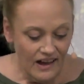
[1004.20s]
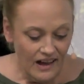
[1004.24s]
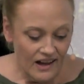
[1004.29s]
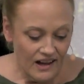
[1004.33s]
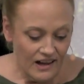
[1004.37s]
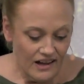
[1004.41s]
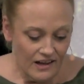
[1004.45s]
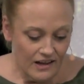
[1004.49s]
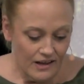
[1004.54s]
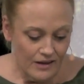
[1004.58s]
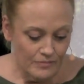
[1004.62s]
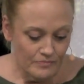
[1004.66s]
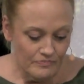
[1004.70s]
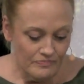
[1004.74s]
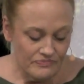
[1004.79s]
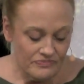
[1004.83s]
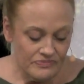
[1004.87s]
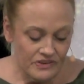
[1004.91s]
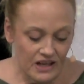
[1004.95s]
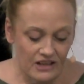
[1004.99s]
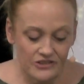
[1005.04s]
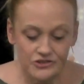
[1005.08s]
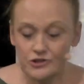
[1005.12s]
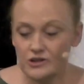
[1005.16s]
I
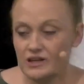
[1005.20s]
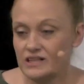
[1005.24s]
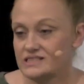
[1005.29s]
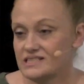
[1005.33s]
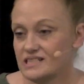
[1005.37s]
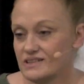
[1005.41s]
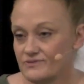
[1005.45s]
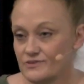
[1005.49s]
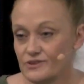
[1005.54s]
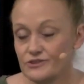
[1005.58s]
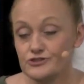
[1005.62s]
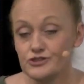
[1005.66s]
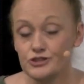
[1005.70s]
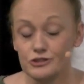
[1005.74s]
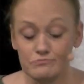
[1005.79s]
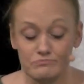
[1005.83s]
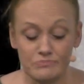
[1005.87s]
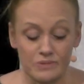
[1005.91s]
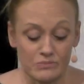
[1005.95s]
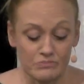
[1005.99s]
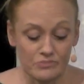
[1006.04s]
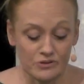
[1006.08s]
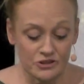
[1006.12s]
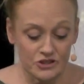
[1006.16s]
tried several
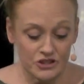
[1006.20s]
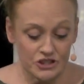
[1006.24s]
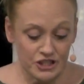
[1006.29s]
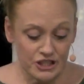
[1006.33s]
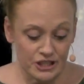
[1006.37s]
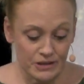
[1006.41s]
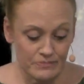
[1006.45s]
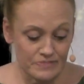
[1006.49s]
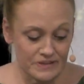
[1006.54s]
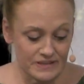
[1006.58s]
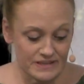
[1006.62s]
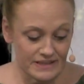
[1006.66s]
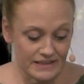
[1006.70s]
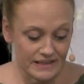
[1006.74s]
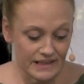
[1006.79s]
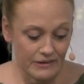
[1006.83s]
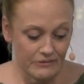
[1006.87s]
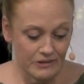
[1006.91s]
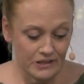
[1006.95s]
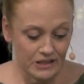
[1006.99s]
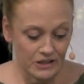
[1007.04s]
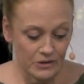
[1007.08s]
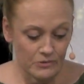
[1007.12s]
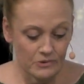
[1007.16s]
gym memberships, and I
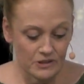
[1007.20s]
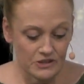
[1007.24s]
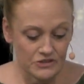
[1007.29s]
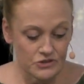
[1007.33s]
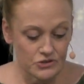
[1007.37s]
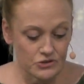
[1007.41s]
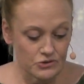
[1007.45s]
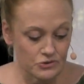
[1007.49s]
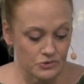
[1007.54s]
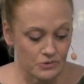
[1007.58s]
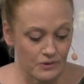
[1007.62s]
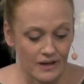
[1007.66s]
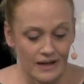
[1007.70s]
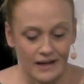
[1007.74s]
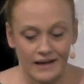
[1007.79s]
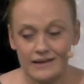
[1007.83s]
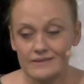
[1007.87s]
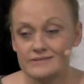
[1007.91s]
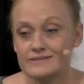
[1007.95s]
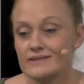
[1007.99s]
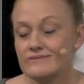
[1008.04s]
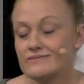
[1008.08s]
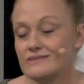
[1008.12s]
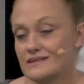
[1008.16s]
would go once or
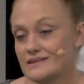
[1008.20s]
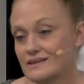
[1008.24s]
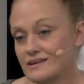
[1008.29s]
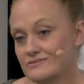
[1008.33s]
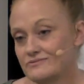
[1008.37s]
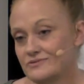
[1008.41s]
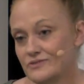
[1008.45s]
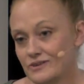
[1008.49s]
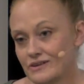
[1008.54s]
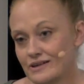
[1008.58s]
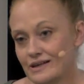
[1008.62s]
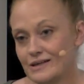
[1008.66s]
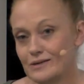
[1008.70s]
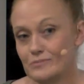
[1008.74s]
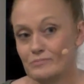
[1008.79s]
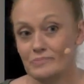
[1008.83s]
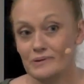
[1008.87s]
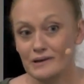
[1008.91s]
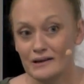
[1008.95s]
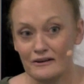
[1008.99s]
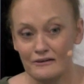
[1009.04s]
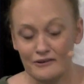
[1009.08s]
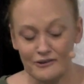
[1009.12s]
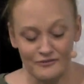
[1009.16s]
twice, and then I'd feel like a
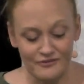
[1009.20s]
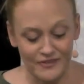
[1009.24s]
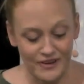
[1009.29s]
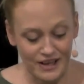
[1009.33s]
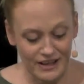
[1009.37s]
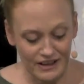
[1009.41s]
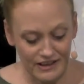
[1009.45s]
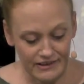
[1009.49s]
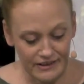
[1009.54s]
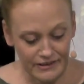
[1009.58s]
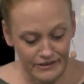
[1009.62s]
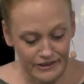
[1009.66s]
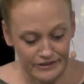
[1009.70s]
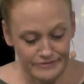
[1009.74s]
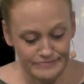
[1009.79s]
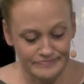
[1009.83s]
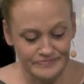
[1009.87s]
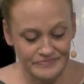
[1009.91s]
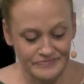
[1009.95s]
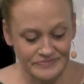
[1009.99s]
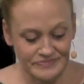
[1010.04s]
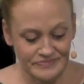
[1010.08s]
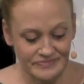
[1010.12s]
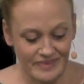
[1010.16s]
bigger failure.
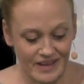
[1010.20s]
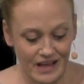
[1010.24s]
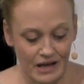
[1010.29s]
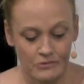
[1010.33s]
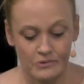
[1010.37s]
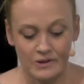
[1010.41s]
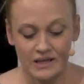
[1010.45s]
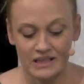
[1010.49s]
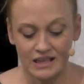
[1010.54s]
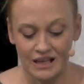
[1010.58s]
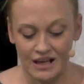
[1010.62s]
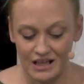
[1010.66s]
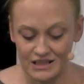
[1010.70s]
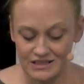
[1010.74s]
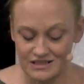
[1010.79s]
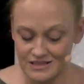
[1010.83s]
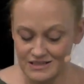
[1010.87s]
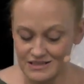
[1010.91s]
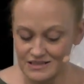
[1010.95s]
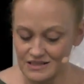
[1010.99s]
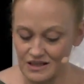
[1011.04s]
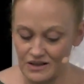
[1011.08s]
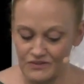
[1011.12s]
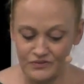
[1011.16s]
I read lots
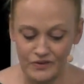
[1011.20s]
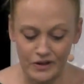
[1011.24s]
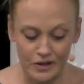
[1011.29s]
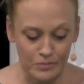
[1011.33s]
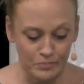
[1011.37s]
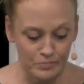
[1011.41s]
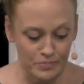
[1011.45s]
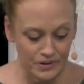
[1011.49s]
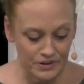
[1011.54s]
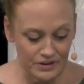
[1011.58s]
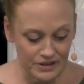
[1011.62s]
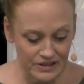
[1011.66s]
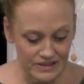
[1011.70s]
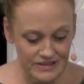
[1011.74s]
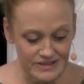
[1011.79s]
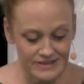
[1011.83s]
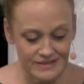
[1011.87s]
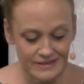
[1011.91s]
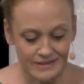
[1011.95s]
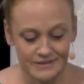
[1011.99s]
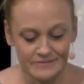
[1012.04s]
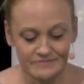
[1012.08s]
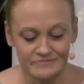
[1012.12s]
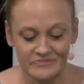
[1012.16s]
of self-help
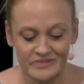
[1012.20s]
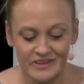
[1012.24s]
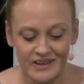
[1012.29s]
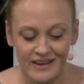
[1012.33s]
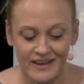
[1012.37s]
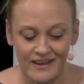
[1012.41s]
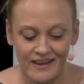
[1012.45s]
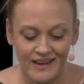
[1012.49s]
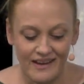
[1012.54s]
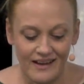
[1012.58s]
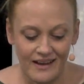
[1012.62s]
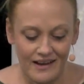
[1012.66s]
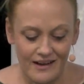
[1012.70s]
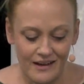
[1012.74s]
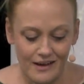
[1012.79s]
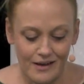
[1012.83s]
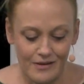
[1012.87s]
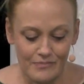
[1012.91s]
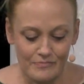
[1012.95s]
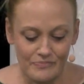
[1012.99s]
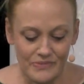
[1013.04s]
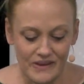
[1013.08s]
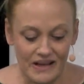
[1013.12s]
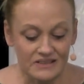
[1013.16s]
books.
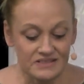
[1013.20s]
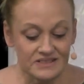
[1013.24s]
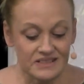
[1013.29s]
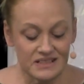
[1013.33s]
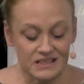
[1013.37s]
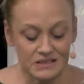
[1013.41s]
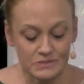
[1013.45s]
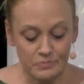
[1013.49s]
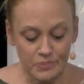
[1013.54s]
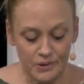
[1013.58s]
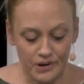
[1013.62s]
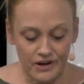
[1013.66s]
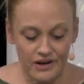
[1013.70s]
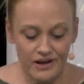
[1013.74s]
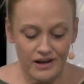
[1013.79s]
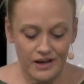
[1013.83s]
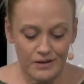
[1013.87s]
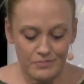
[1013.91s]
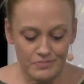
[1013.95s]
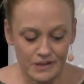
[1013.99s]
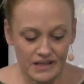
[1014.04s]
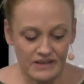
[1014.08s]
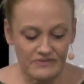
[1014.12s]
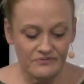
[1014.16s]
I did
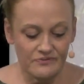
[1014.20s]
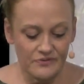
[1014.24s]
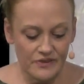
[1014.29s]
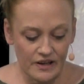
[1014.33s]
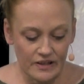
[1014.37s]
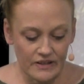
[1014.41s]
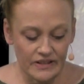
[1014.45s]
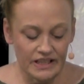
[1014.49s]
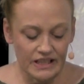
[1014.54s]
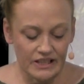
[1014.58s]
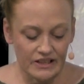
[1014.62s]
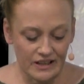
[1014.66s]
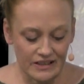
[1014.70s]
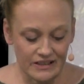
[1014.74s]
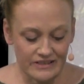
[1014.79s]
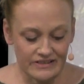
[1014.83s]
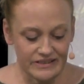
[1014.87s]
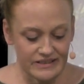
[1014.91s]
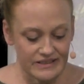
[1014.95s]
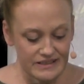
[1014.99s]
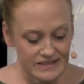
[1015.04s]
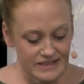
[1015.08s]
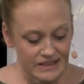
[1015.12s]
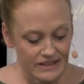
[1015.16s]
pray, but I felt like God
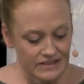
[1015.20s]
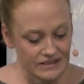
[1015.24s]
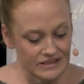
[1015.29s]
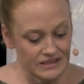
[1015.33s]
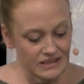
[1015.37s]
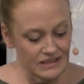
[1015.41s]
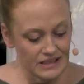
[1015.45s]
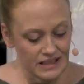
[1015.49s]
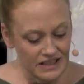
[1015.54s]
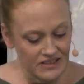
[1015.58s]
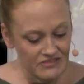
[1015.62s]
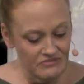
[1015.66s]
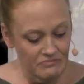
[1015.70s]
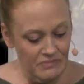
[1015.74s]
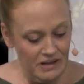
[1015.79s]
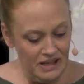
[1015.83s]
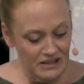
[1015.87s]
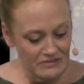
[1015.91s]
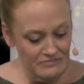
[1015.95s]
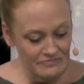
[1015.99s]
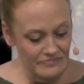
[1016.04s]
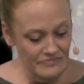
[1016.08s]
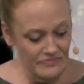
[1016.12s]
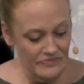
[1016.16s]
had decided to leave
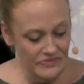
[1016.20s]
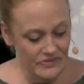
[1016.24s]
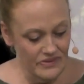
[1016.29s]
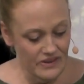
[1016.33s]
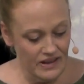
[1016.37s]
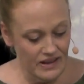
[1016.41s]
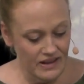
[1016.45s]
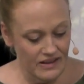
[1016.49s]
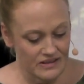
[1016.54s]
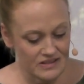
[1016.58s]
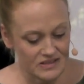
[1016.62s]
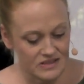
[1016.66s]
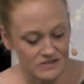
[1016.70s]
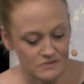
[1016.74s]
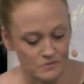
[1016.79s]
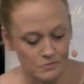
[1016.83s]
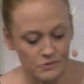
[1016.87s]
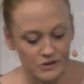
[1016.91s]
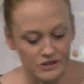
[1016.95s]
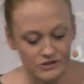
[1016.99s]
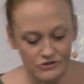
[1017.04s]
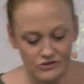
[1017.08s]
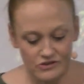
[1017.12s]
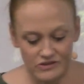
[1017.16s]
me,
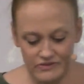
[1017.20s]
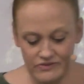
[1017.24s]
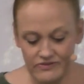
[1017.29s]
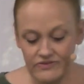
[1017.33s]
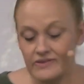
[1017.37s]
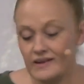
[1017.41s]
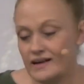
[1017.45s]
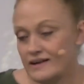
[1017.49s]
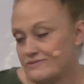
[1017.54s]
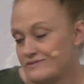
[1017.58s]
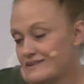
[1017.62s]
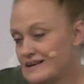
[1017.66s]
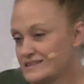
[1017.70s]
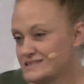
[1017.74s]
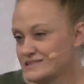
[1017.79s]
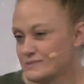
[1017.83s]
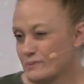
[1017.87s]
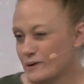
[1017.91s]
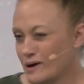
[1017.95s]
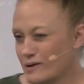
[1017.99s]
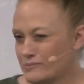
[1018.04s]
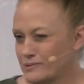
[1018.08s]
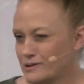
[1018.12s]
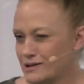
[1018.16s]
and that's
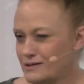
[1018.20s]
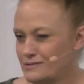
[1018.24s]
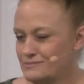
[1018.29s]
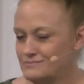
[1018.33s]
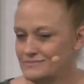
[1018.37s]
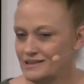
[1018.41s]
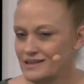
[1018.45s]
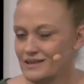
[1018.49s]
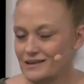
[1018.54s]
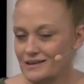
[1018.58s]
probably